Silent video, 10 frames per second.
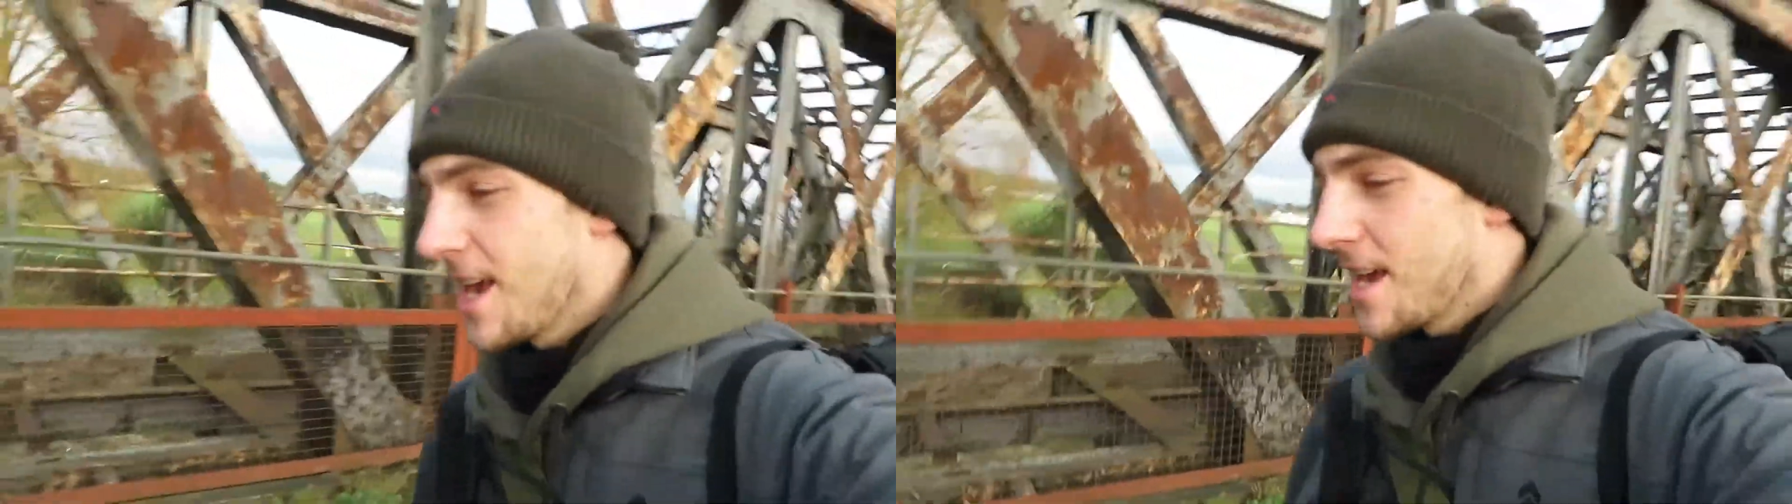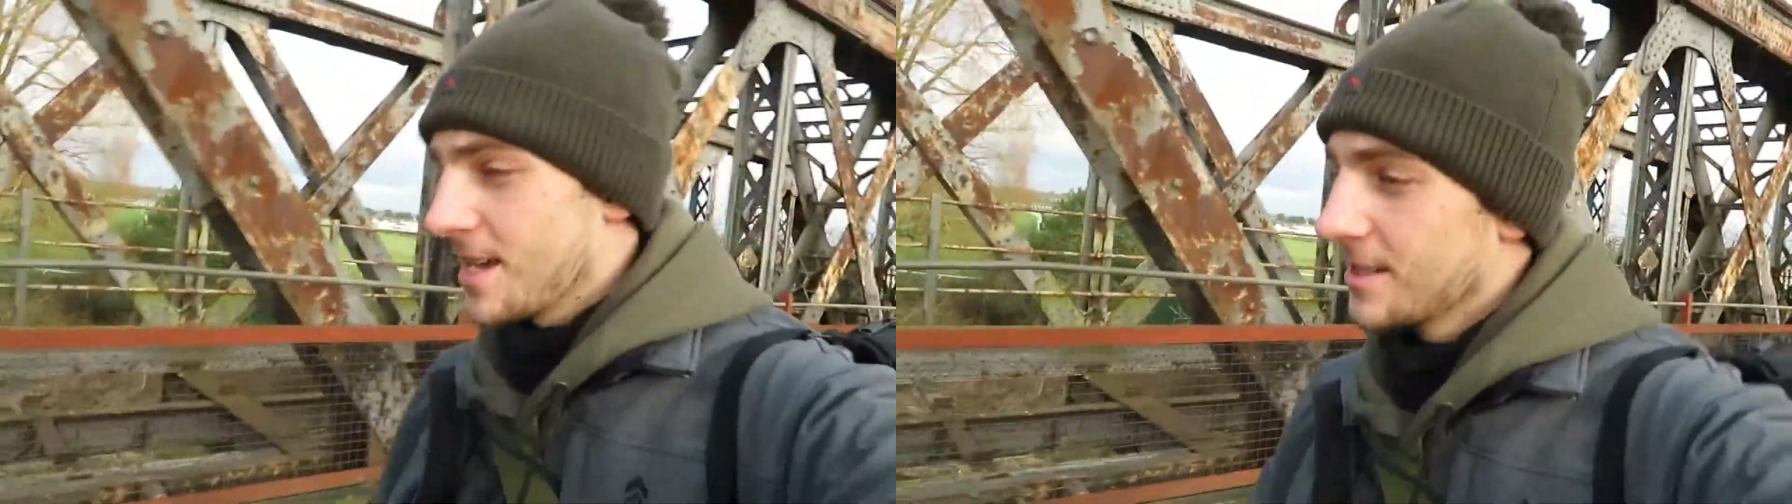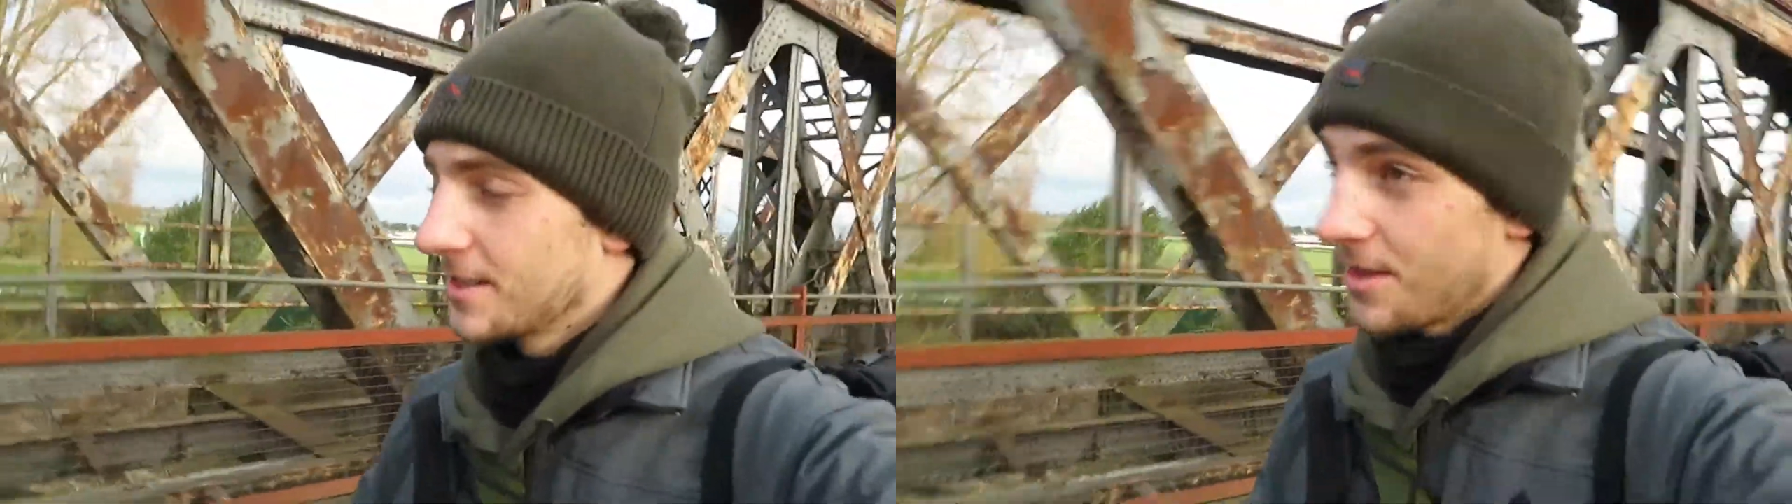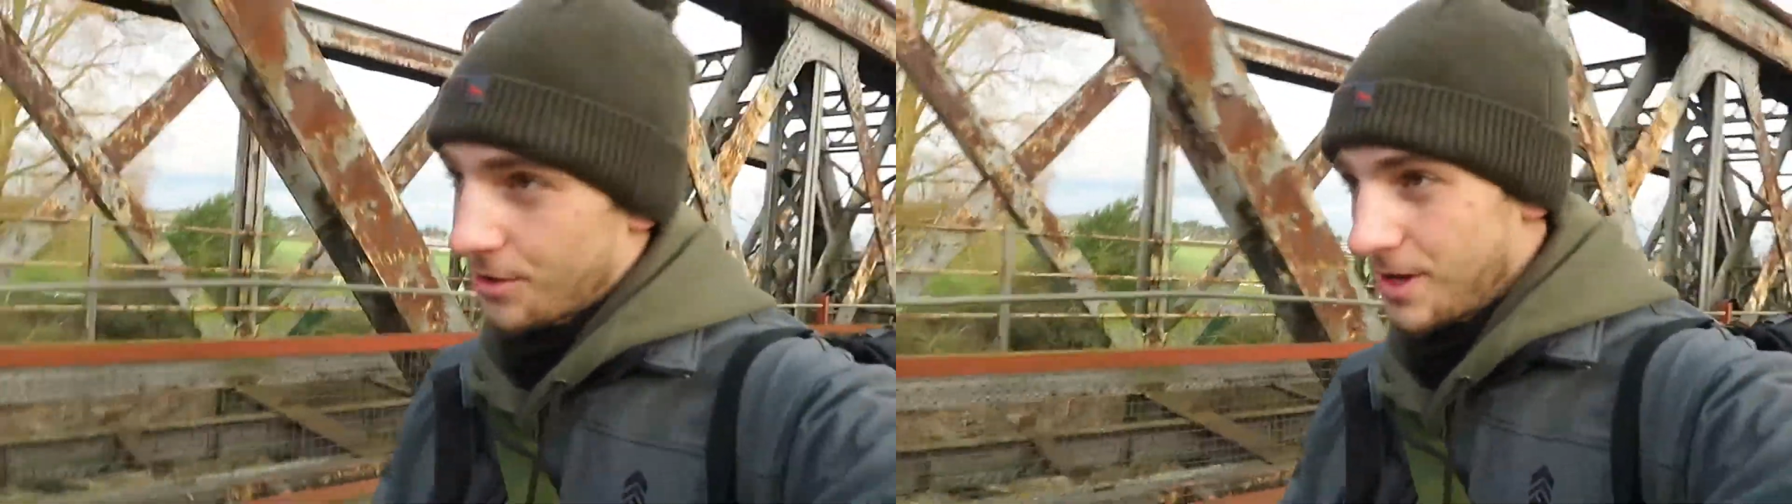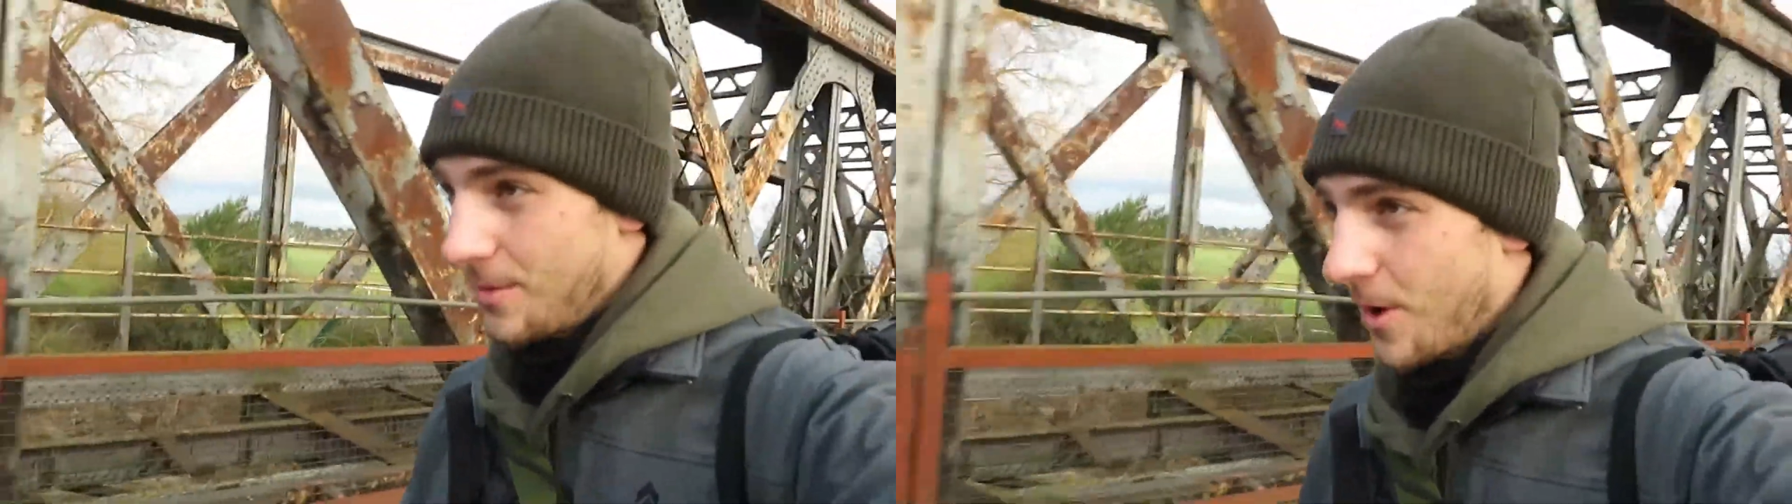is the
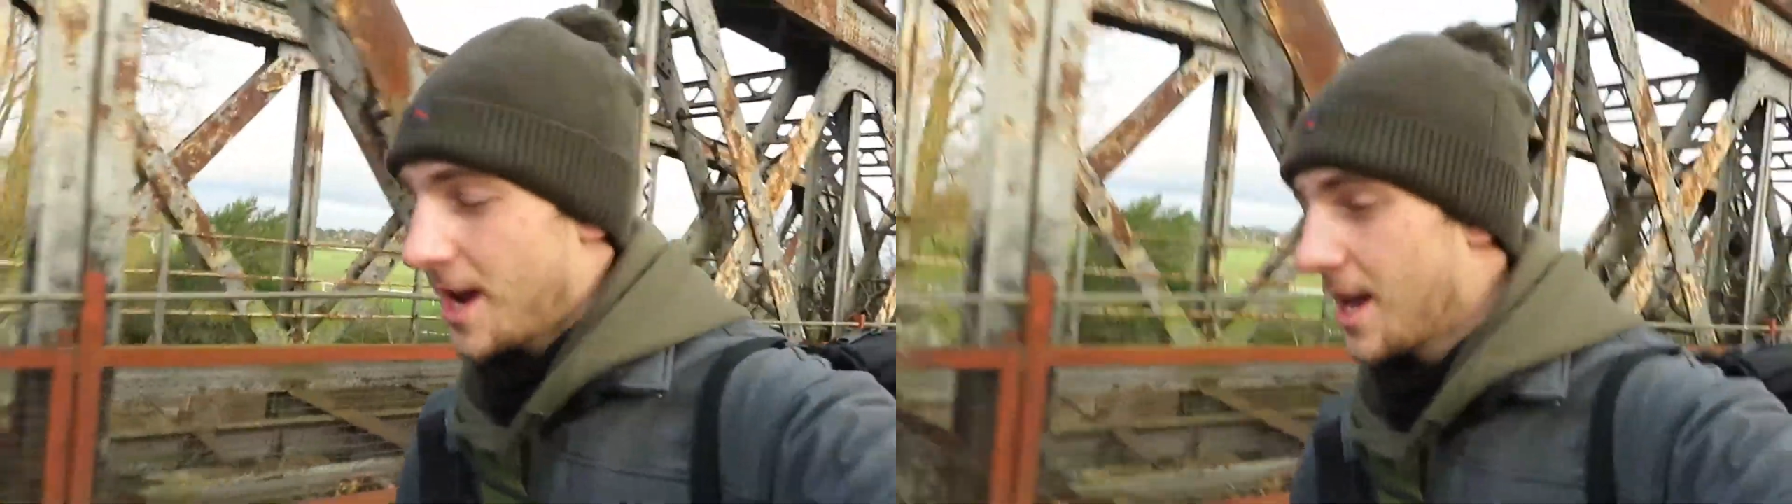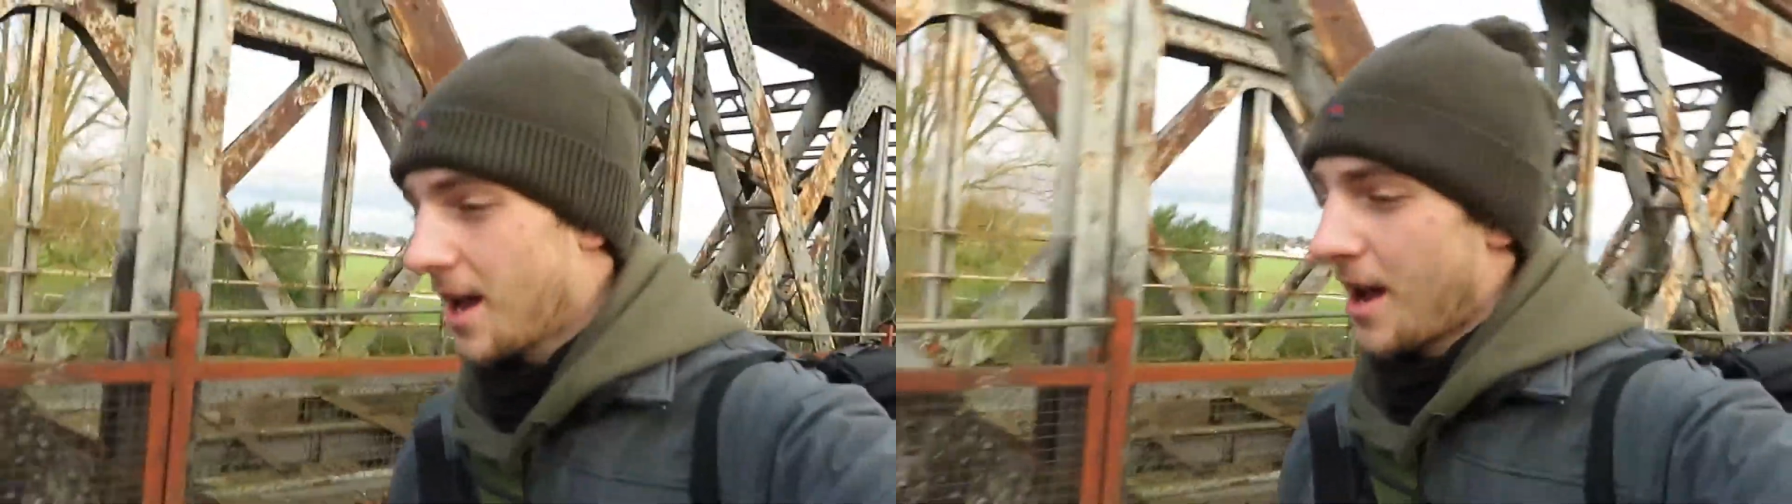Greenway.